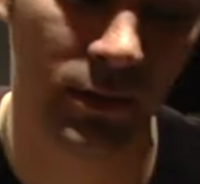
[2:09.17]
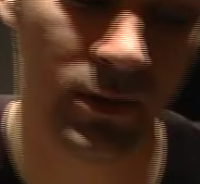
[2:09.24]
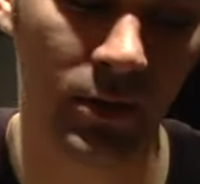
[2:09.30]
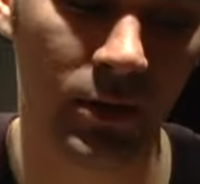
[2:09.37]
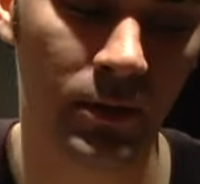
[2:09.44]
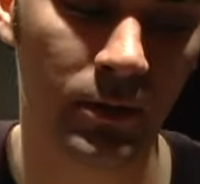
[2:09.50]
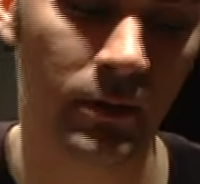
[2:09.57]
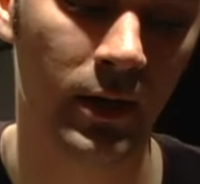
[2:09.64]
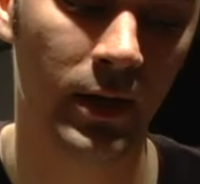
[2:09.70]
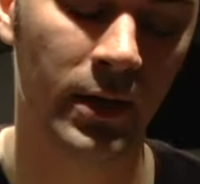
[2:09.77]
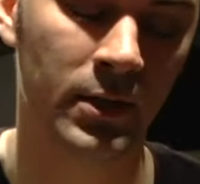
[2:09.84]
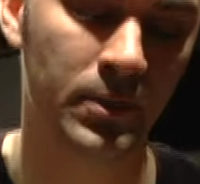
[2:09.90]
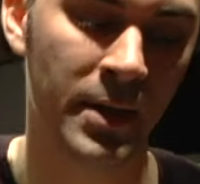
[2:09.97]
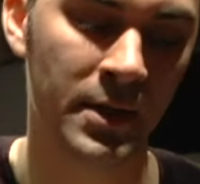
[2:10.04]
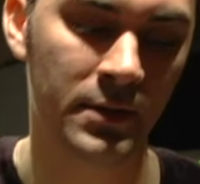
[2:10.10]
So
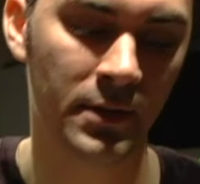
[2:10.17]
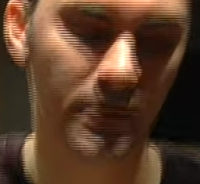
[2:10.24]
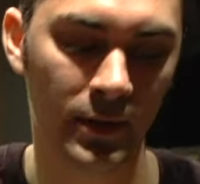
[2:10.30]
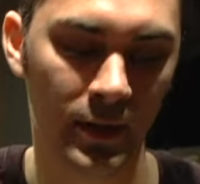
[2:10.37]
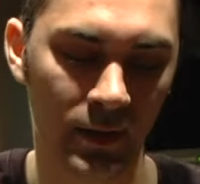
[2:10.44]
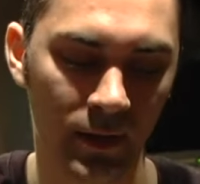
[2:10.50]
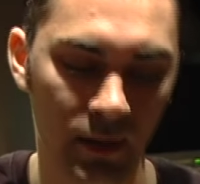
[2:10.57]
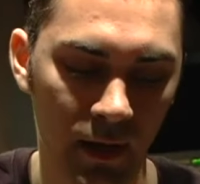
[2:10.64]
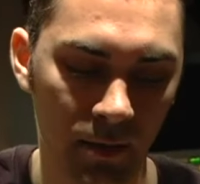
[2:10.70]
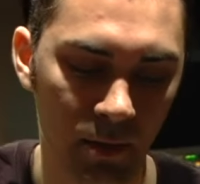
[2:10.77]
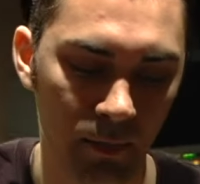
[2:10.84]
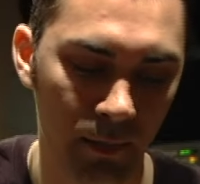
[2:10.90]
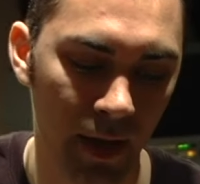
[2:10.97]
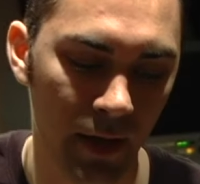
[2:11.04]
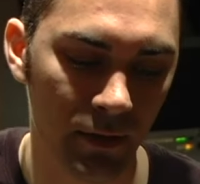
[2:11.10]
it's basically like a game
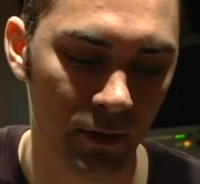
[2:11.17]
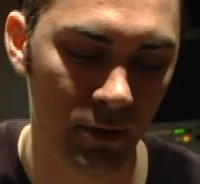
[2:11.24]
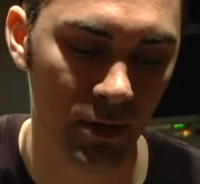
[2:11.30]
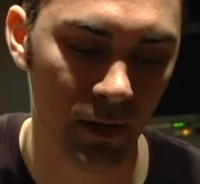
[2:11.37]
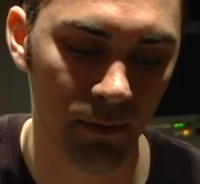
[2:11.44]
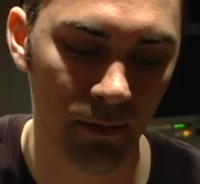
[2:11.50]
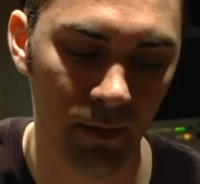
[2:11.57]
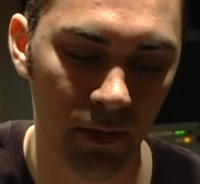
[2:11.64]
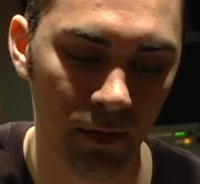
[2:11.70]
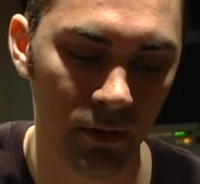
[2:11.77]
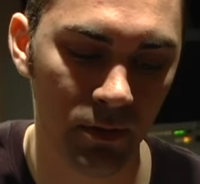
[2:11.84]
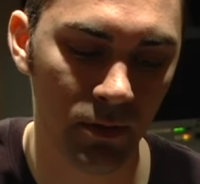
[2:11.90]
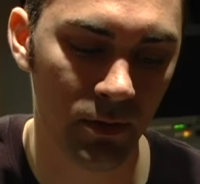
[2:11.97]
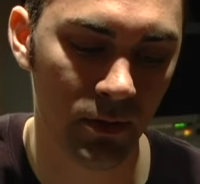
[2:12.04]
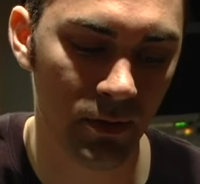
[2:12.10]
of Battleship. All you're
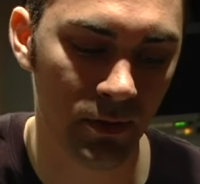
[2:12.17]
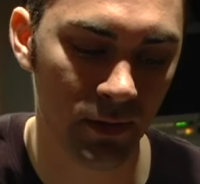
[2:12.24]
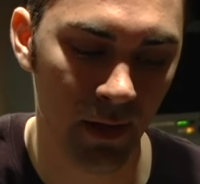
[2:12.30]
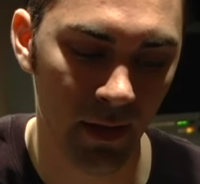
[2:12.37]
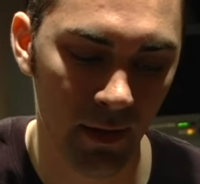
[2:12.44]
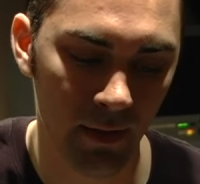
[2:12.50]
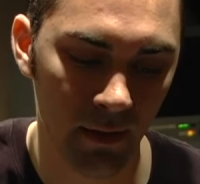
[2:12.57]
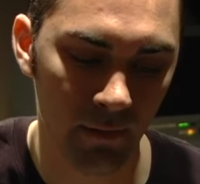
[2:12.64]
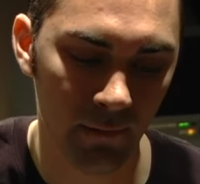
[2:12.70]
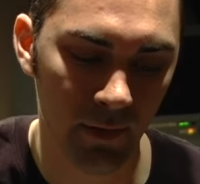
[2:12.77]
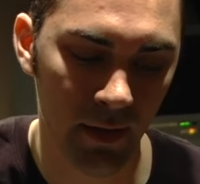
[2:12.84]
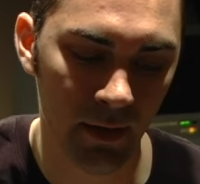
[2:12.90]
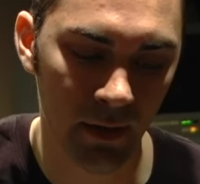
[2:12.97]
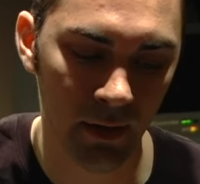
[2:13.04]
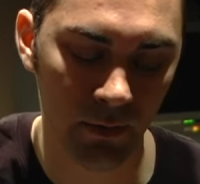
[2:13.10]
doing is
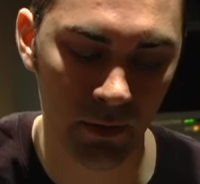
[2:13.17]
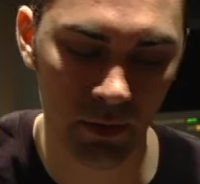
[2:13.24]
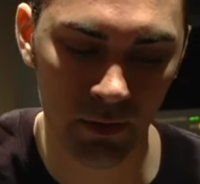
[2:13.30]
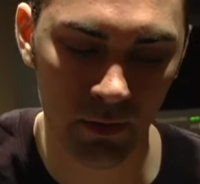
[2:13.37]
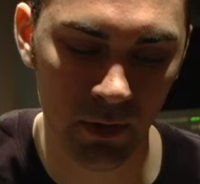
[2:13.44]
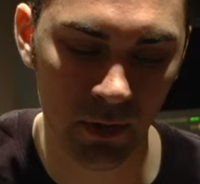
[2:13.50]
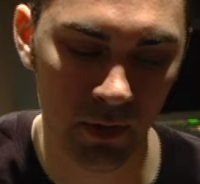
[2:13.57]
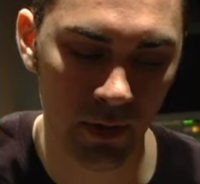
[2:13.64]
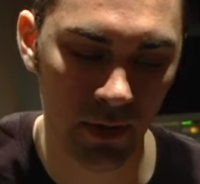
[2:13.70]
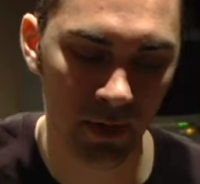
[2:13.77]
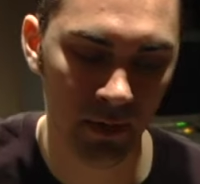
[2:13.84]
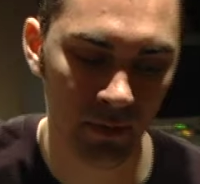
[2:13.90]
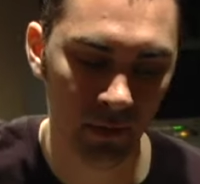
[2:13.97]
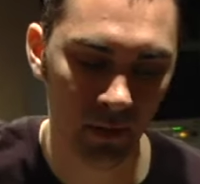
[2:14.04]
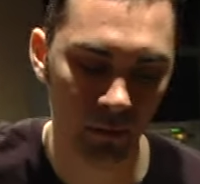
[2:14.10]
finding out what string you're
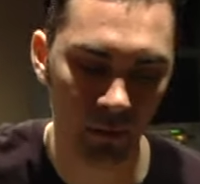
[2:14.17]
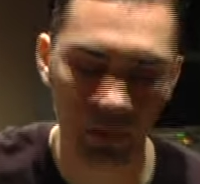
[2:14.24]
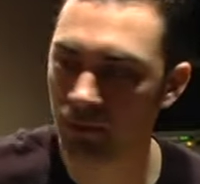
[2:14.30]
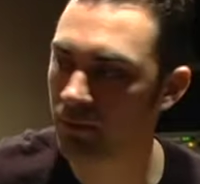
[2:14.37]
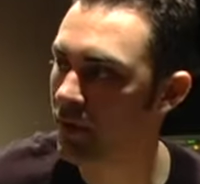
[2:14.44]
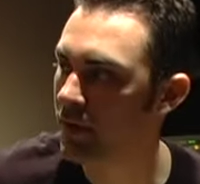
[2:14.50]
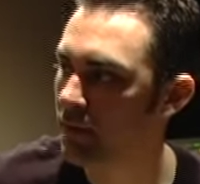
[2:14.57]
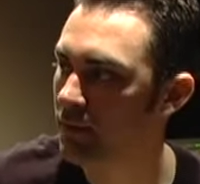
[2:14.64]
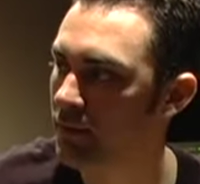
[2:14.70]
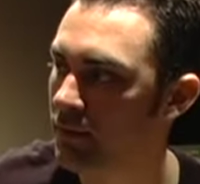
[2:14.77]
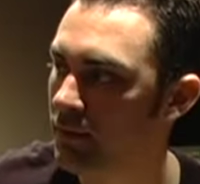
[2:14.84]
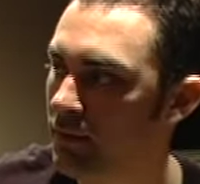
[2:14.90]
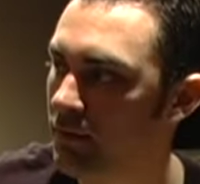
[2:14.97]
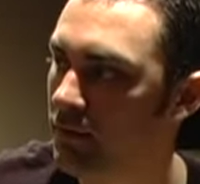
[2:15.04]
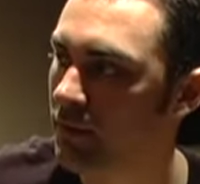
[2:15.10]
on and what fret.
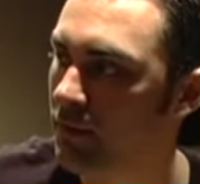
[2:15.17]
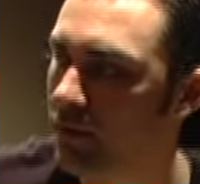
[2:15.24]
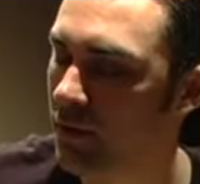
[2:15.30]
Okay.